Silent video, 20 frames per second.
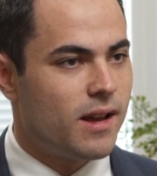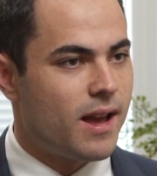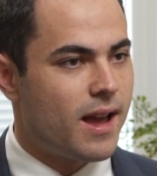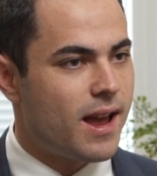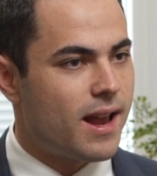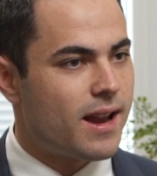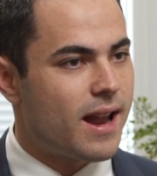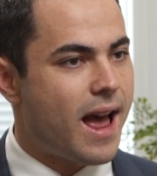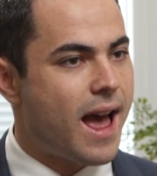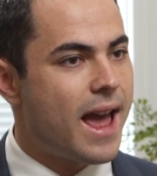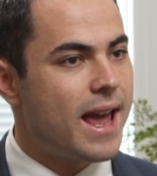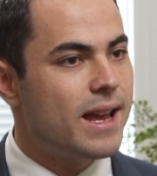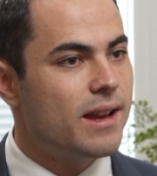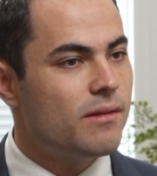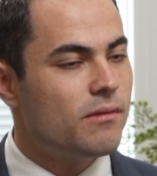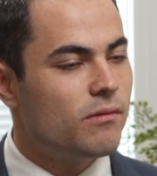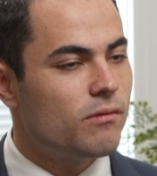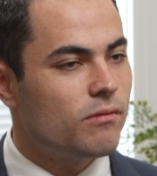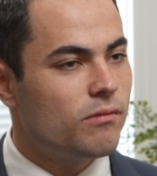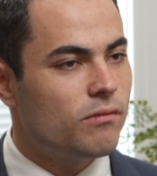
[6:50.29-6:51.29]
And
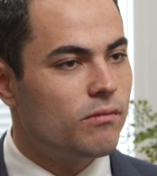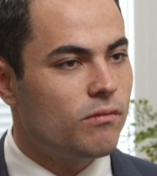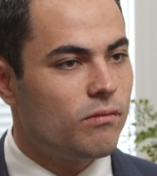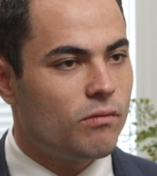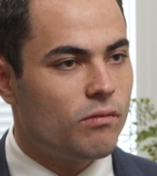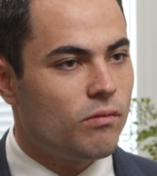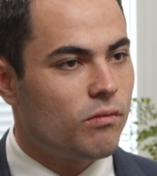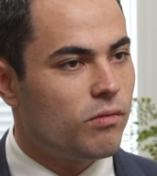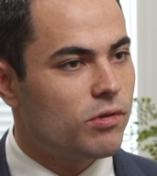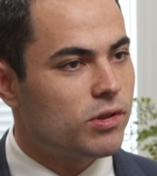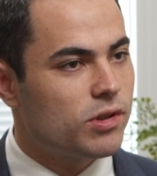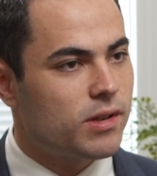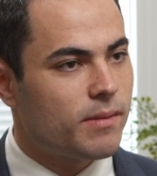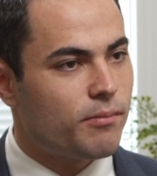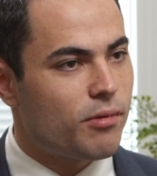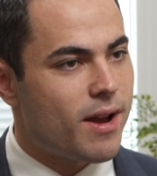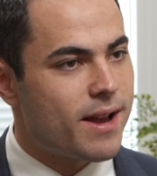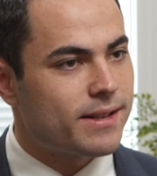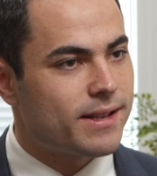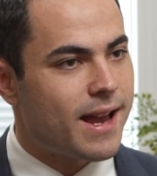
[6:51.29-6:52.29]
I was
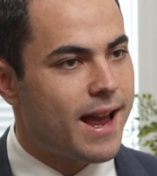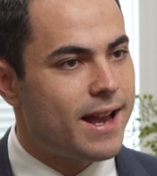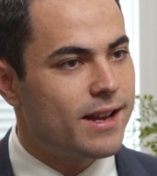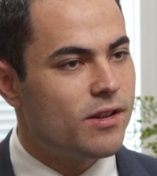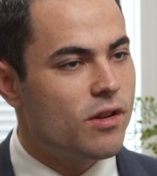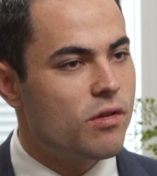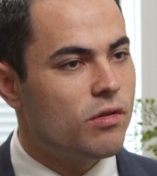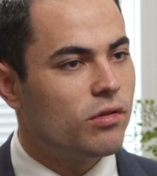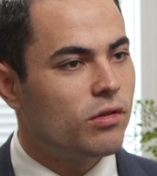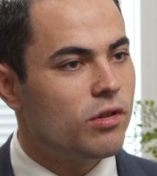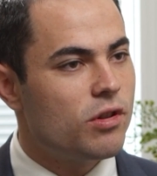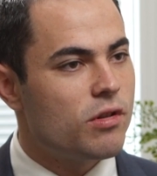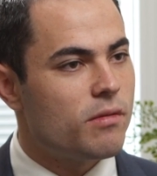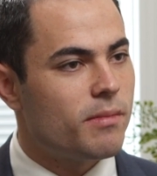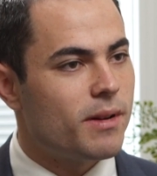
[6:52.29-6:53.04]
depressed. I had no clue.